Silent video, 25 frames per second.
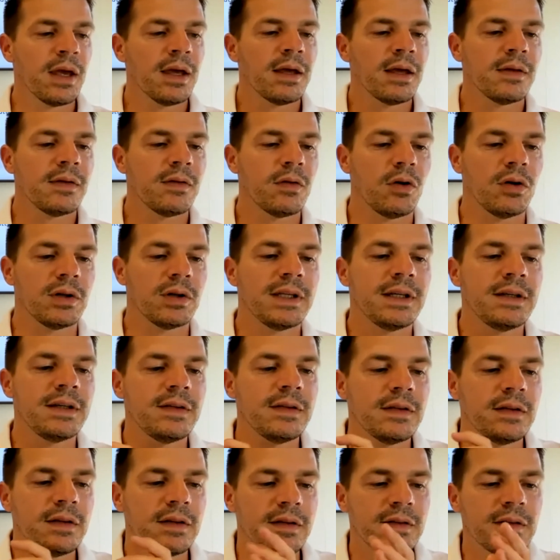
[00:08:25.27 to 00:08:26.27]
So
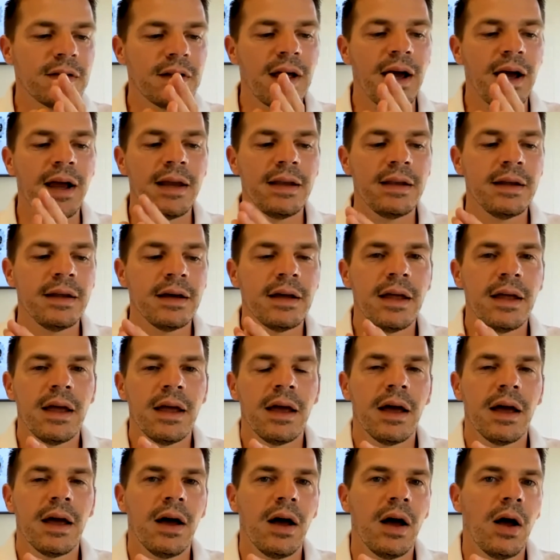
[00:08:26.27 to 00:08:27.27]
this slide
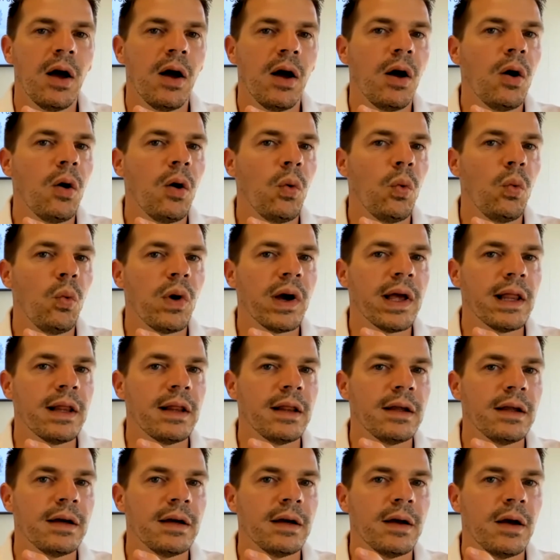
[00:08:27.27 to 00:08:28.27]

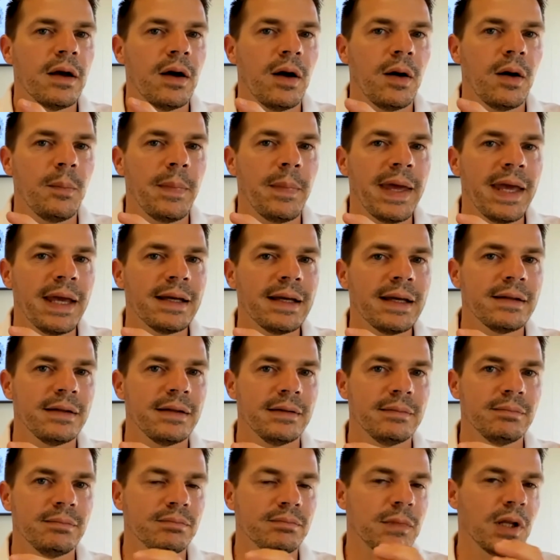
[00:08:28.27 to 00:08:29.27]
will make
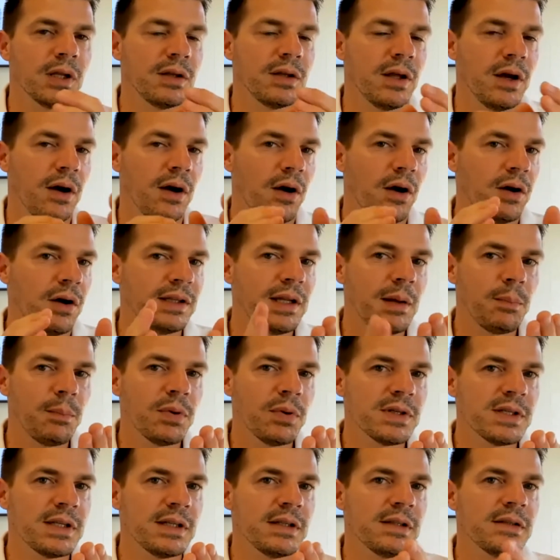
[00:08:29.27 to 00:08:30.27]
a
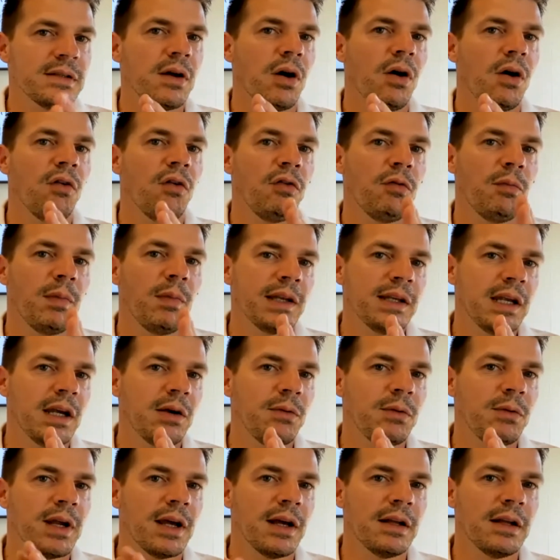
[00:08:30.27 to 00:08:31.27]
deposit of
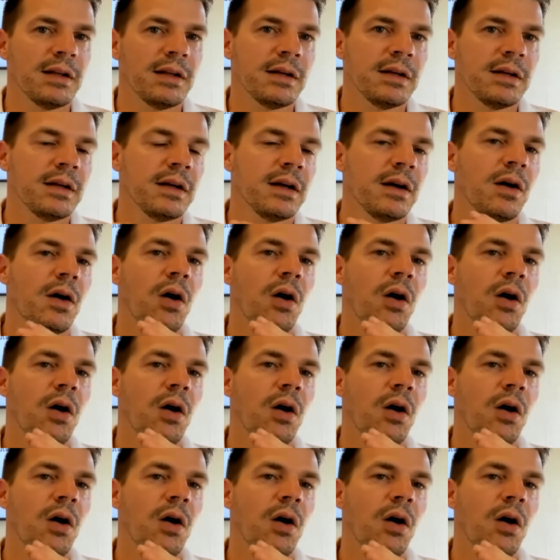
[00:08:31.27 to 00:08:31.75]
material